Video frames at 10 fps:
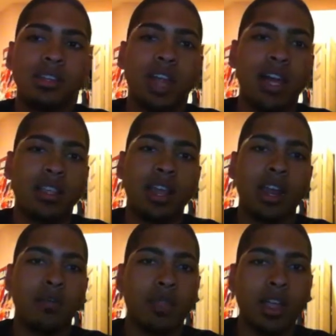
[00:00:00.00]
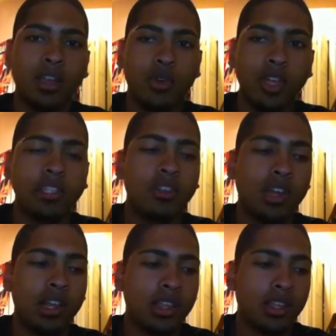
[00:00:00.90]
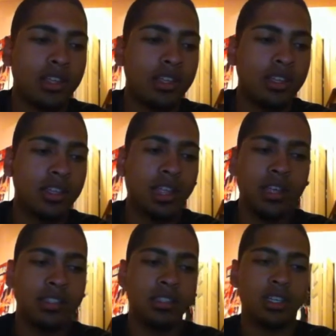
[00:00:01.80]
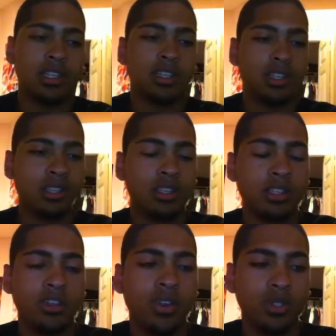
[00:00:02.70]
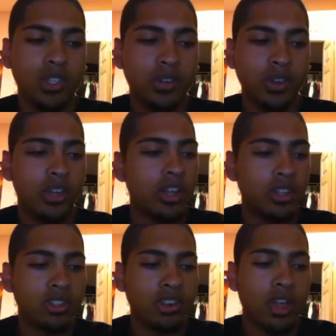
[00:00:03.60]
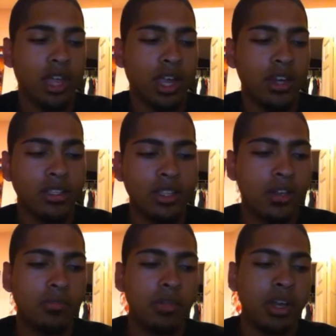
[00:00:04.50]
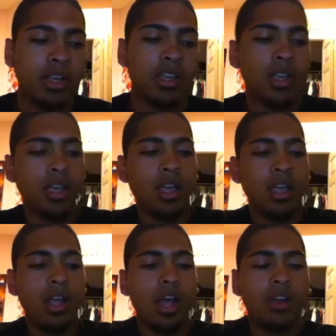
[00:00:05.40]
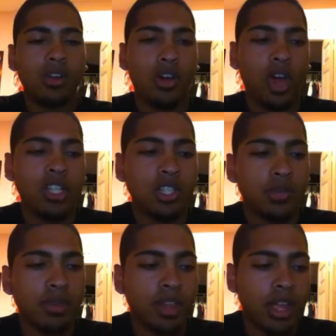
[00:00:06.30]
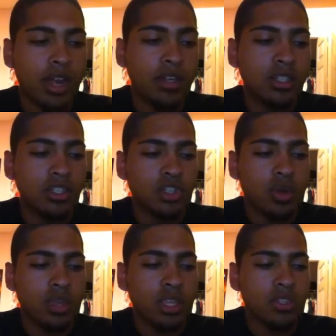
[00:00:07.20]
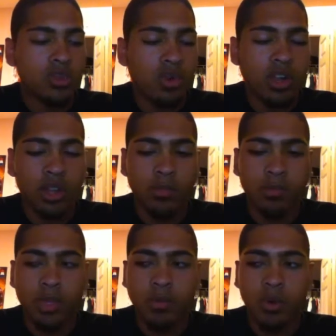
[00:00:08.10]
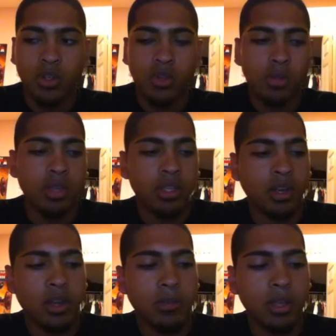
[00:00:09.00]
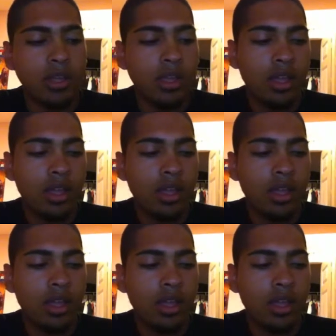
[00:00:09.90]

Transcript: Not that I'm like crazy or anything and dig, serial killers and all that kind of stuff, but I don't know. I just felt like I would enjoy this story a little bit more, so I picked it up.